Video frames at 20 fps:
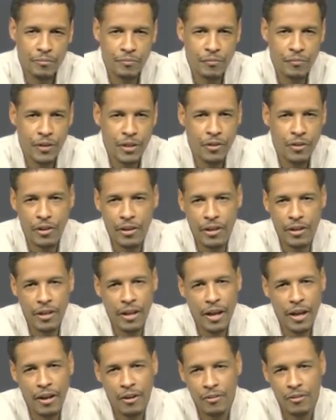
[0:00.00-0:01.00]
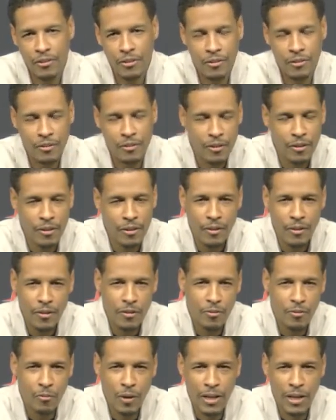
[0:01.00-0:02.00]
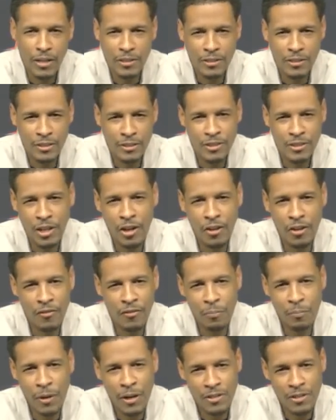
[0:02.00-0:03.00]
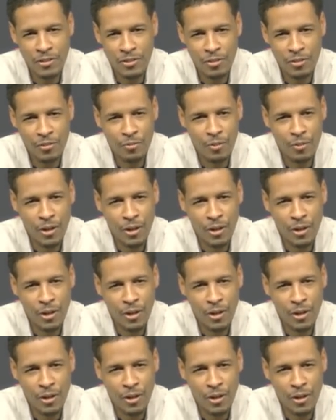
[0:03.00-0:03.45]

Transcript: figuring out ways to solve the puzzle,